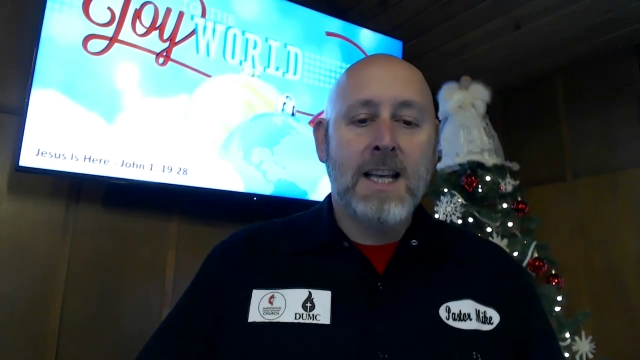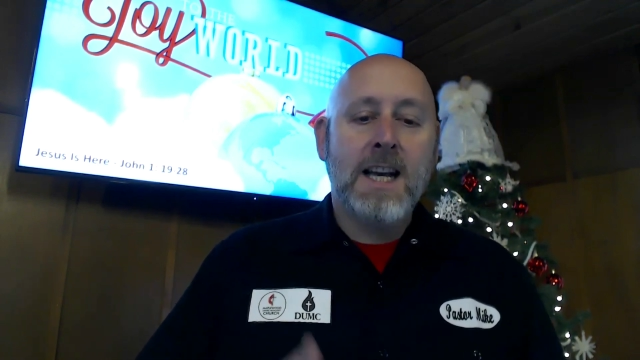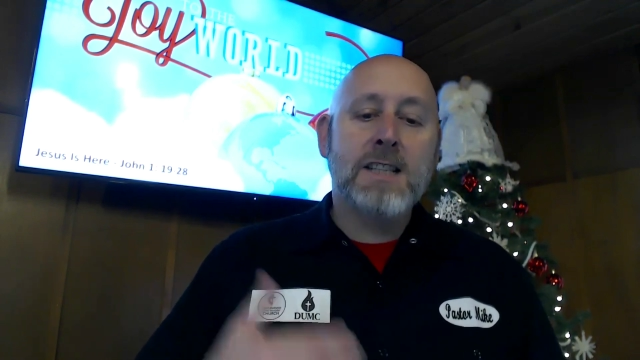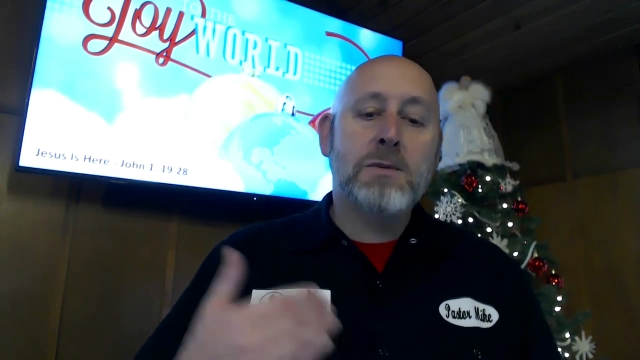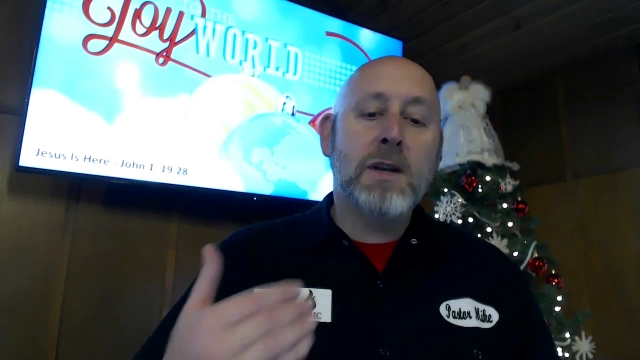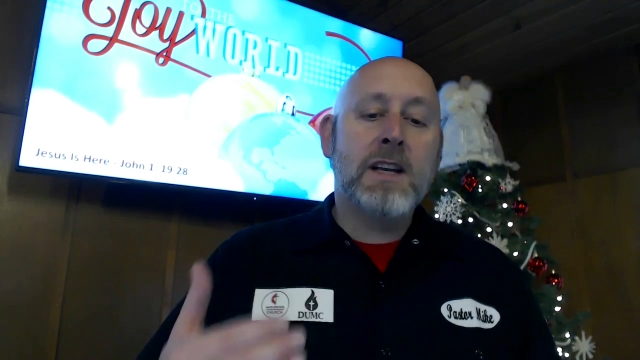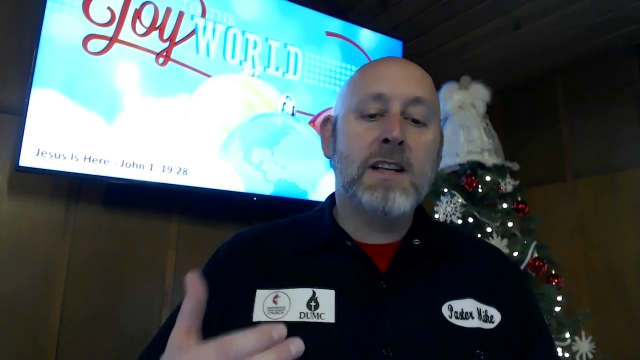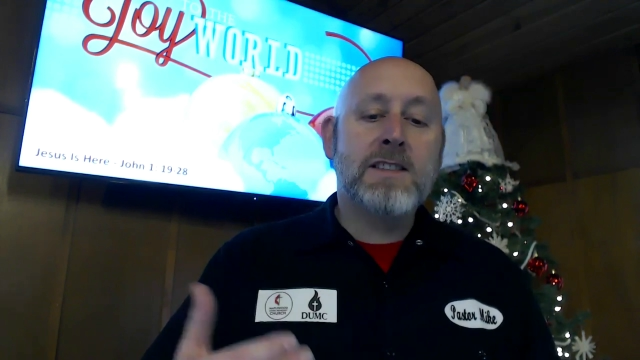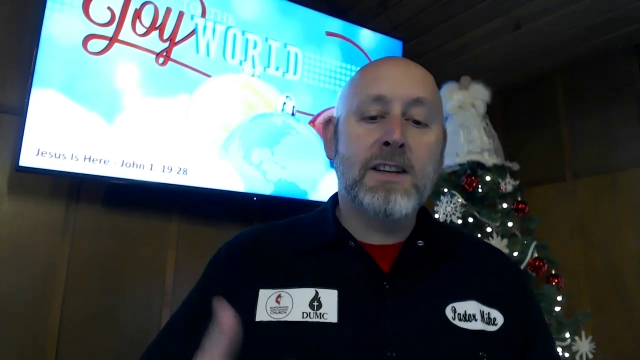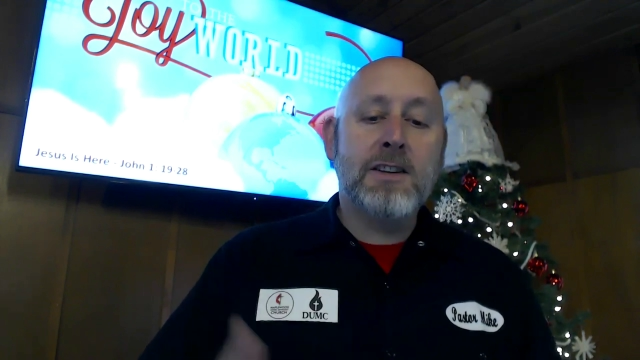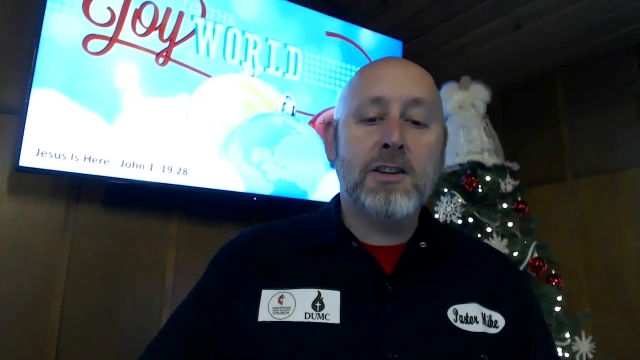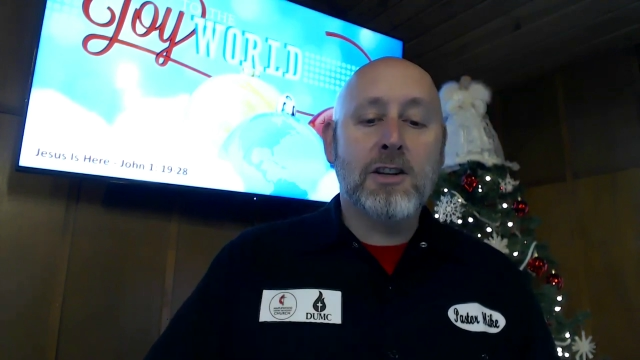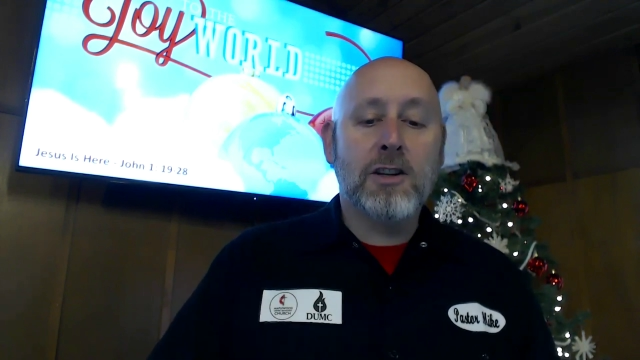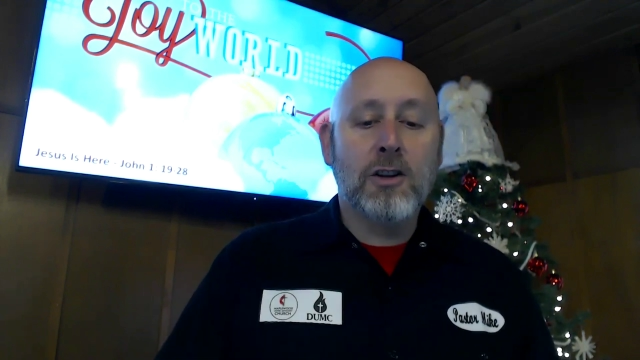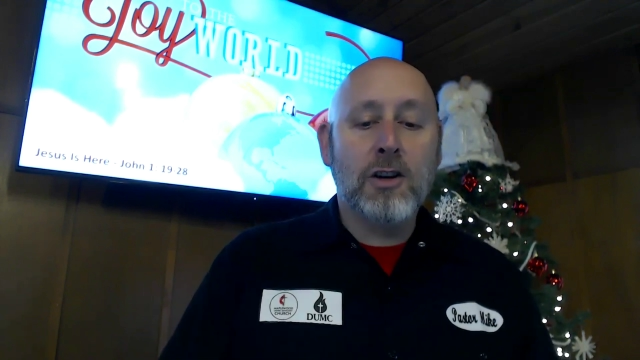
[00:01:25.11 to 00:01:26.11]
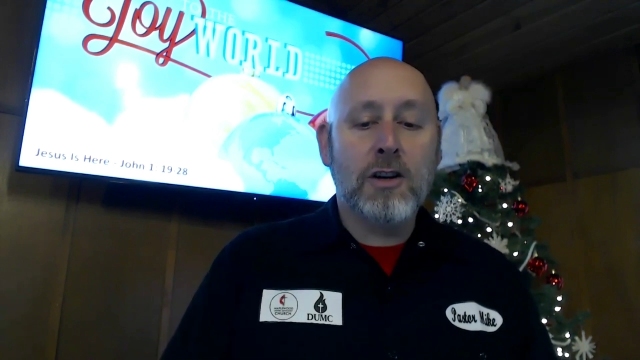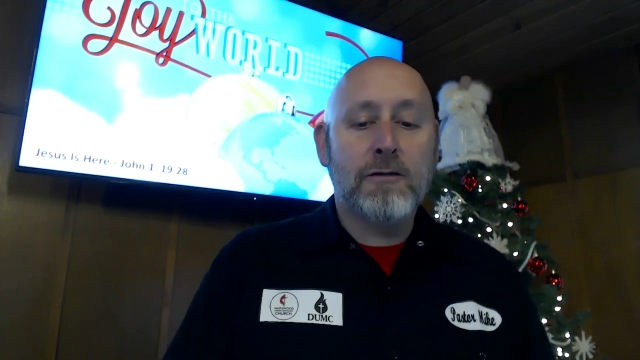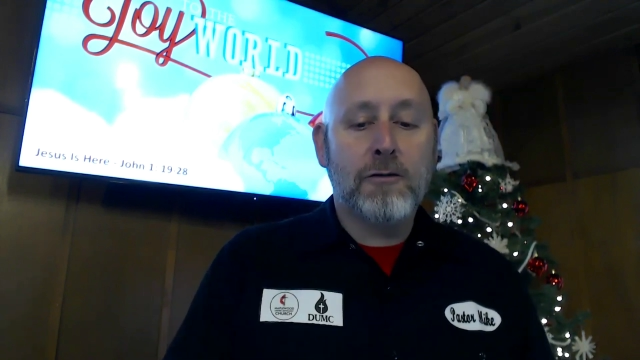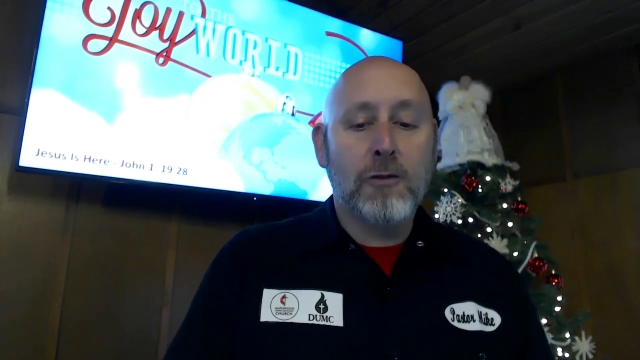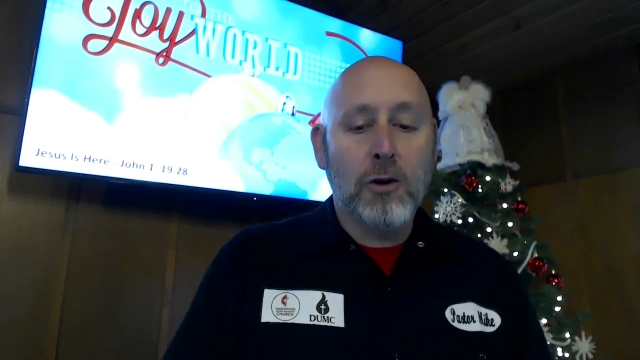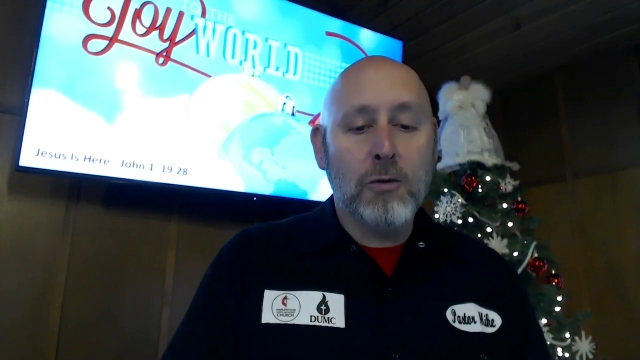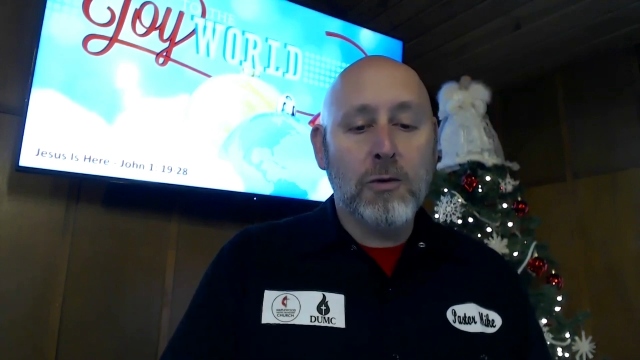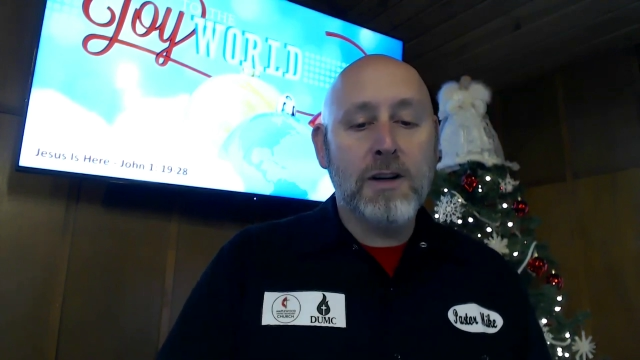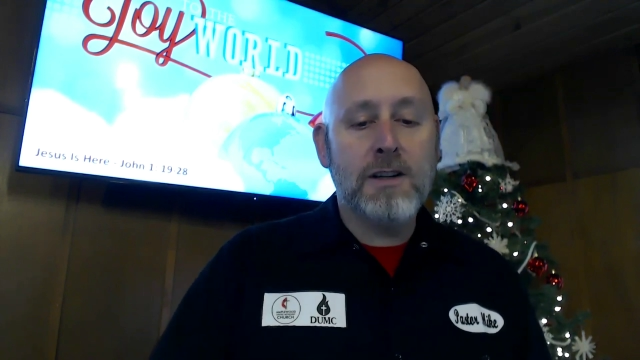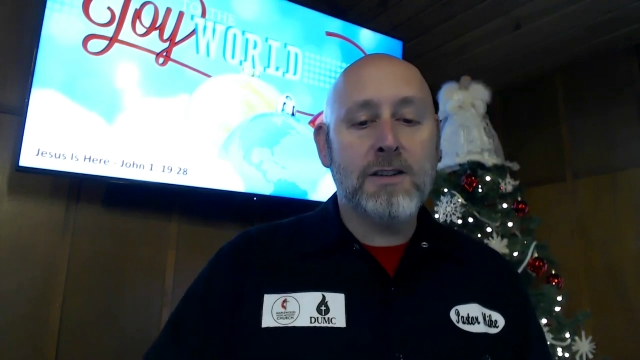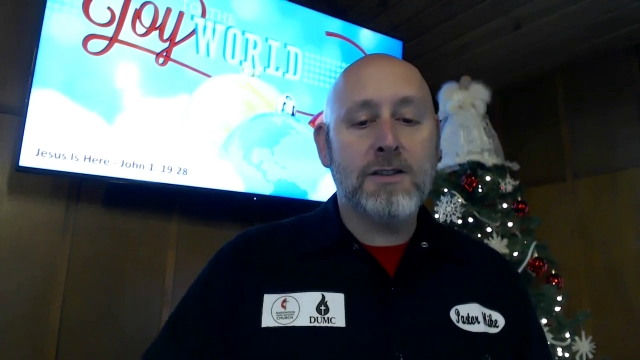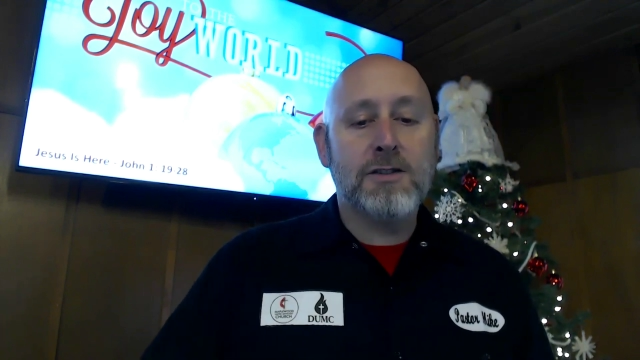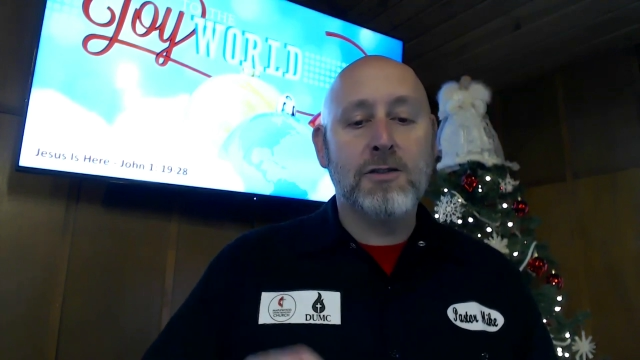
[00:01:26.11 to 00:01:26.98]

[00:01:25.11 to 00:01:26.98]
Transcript: As we continue to look forward